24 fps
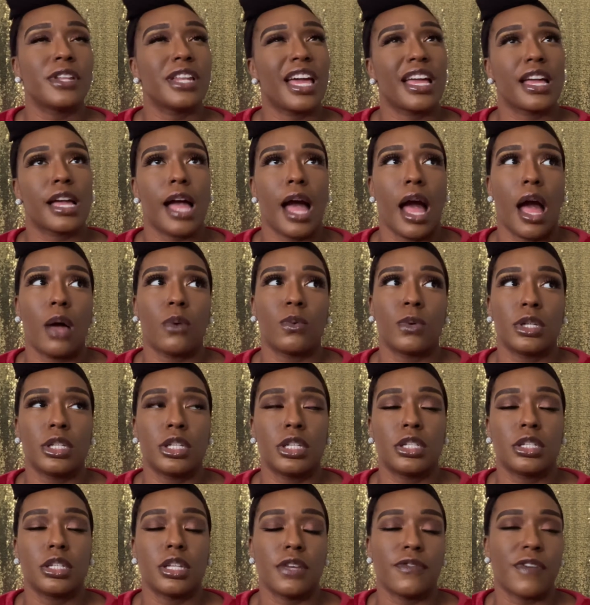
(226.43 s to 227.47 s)
God
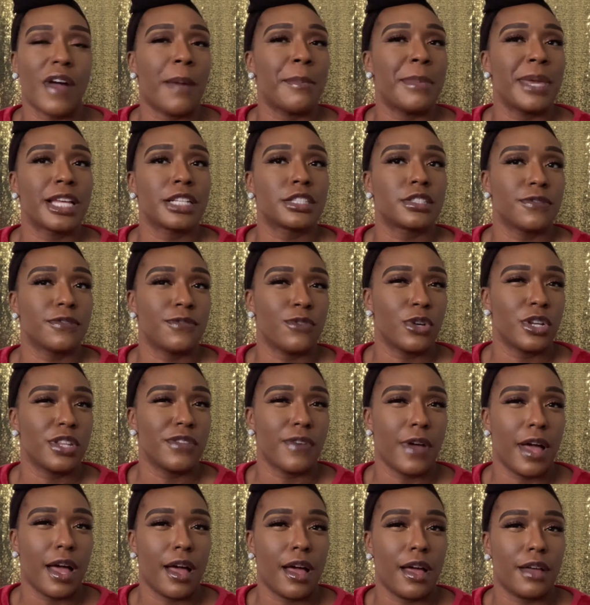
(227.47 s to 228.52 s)
willing, if I make it to
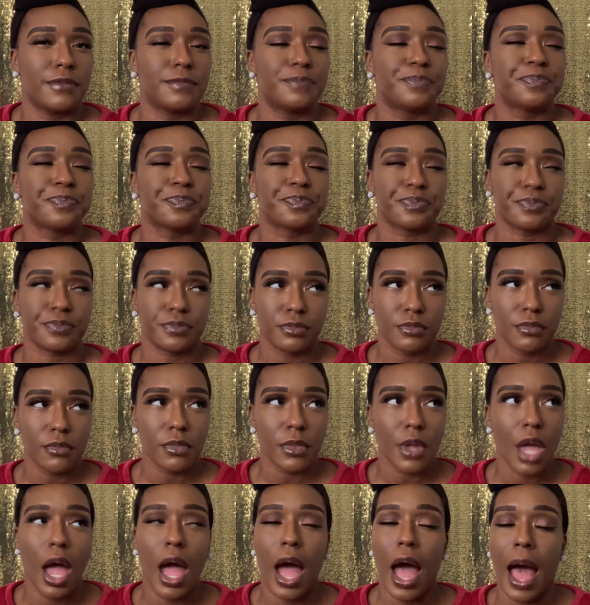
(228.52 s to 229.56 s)
45,
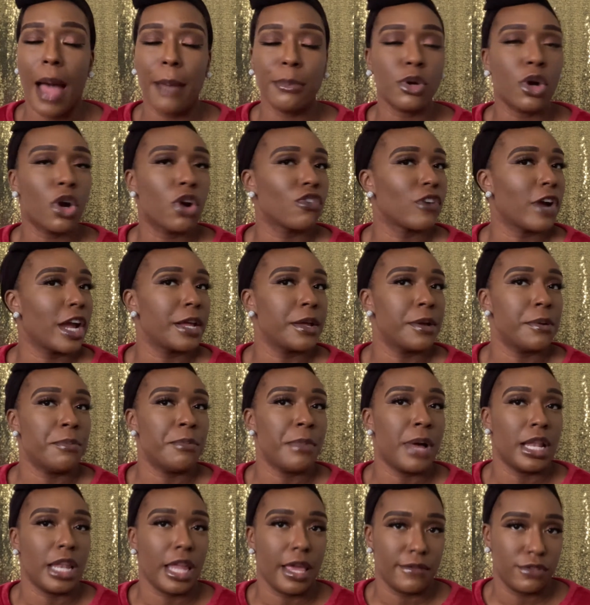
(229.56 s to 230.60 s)
I'm gonna write
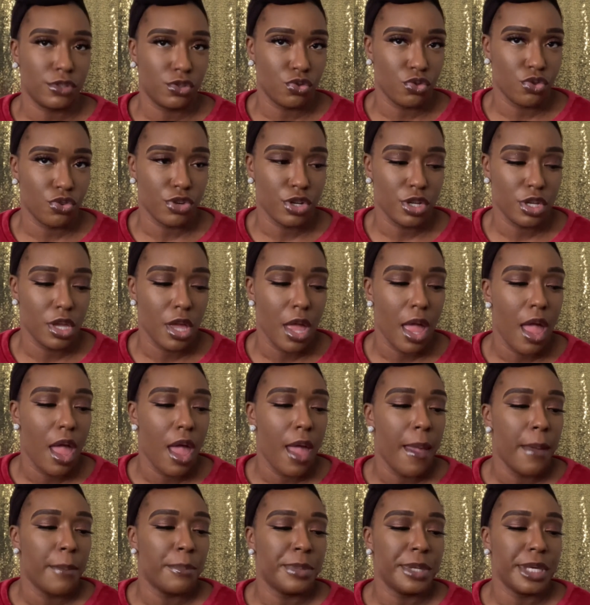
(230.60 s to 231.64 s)
my life story,
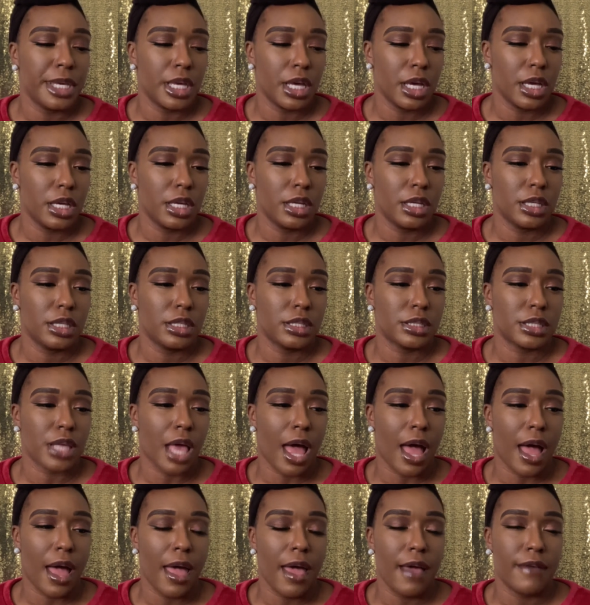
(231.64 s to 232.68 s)
because
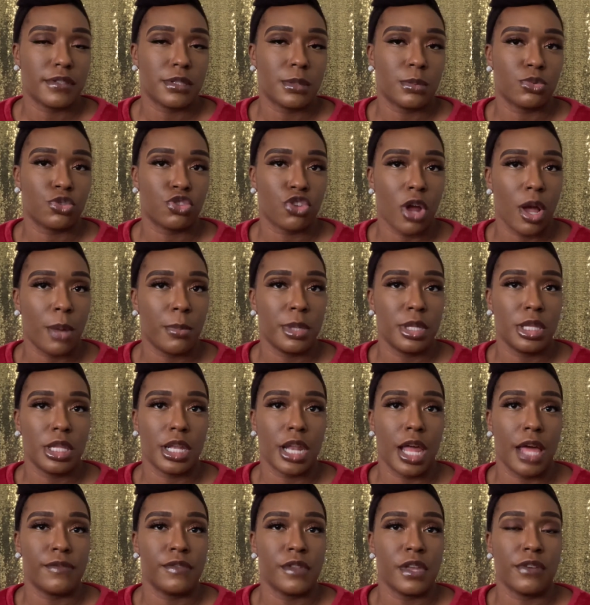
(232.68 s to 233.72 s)
I have some trauma that
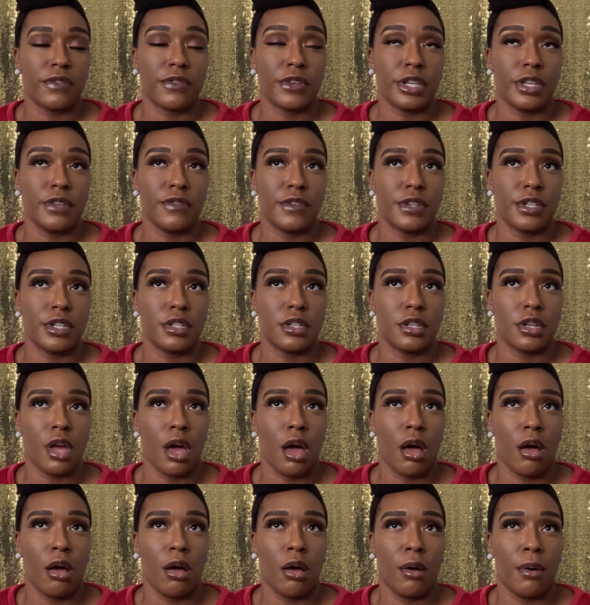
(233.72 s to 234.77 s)
I've never even
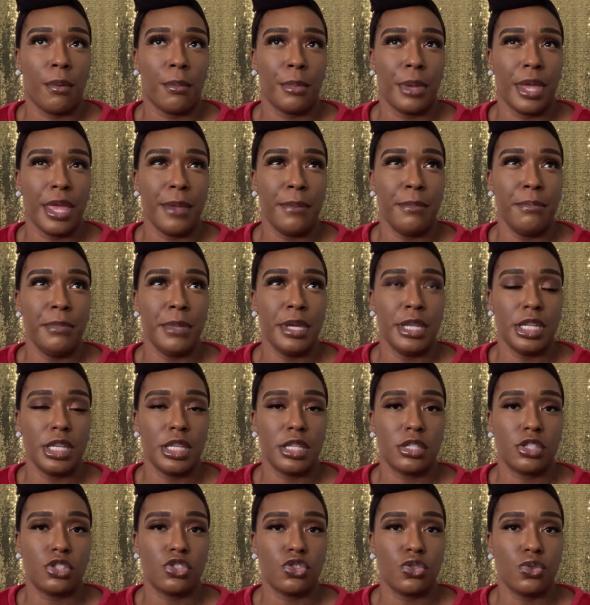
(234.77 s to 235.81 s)

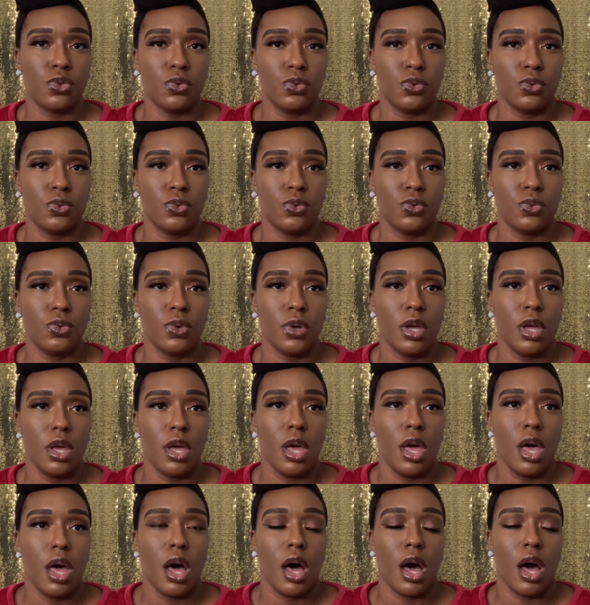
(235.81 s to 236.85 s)
admitted to
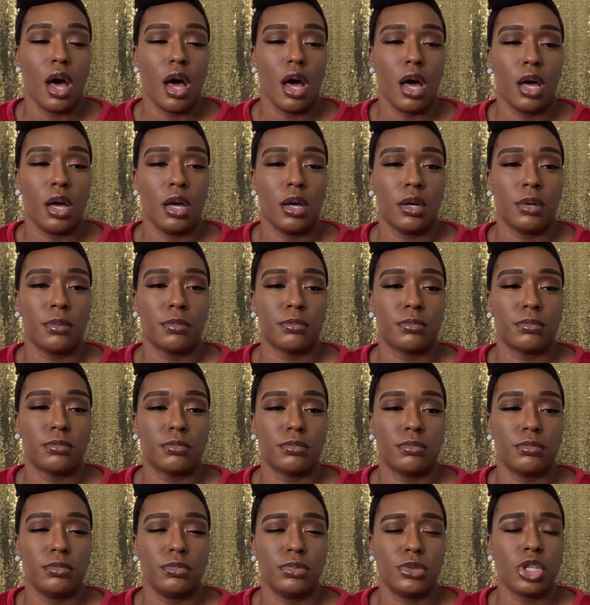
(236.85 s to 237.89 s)

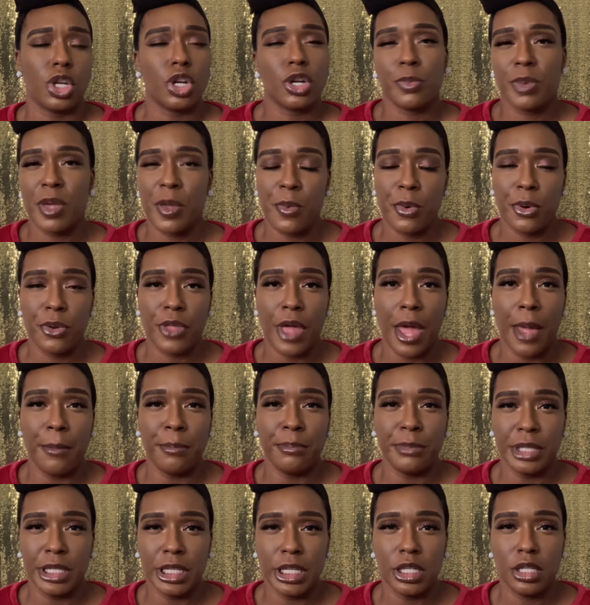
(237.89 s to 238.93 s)
certain people that
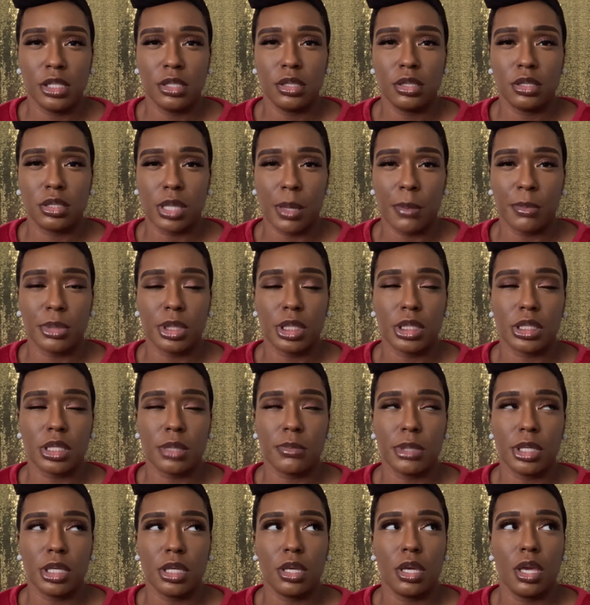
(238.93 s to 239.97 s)
mean something to
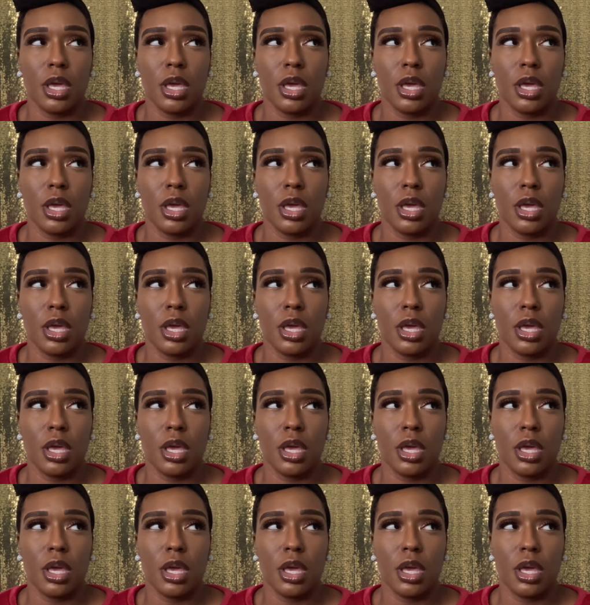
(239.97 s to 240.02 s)
me,